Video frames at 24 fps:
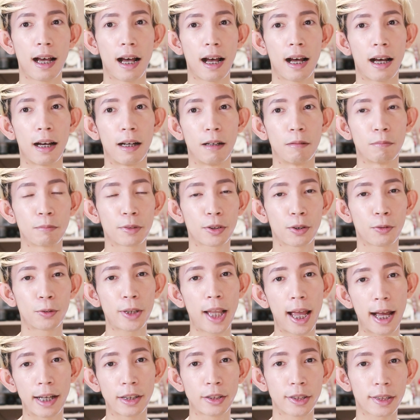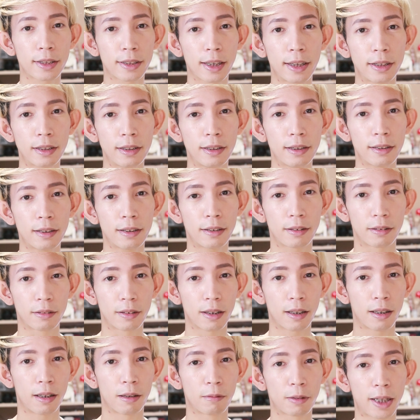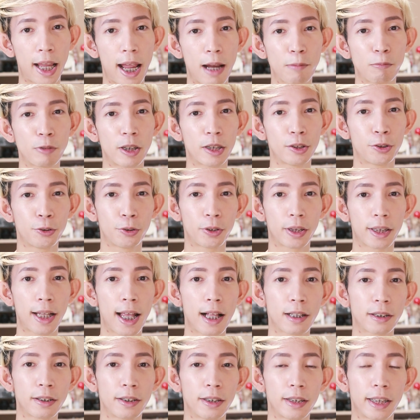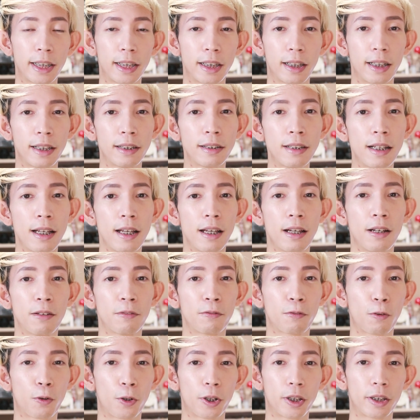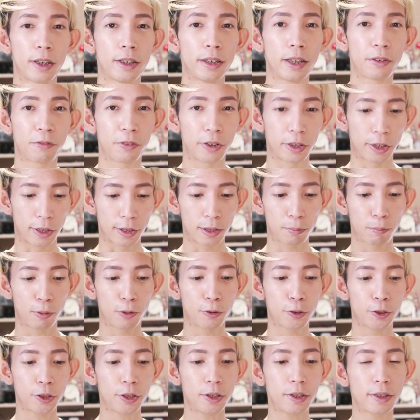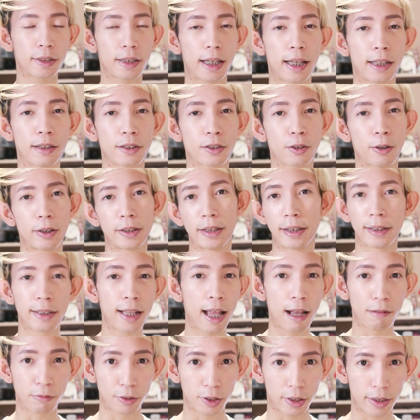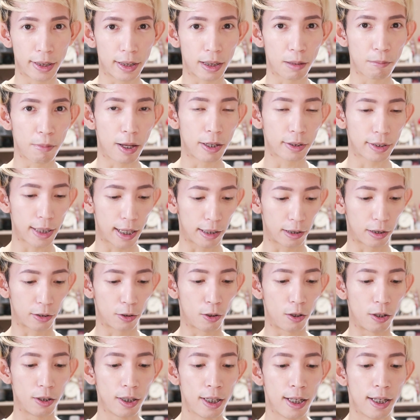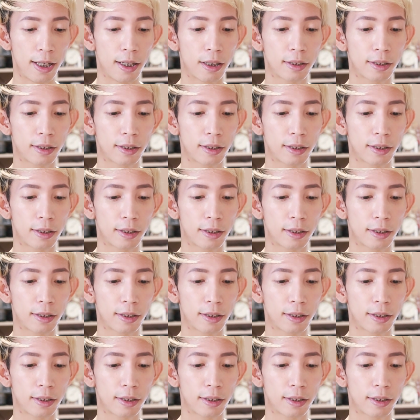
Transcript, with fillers: Um, so yeah, I just let the uh, camera do the calculating for the different exposures and so I didn't have to think about that at all.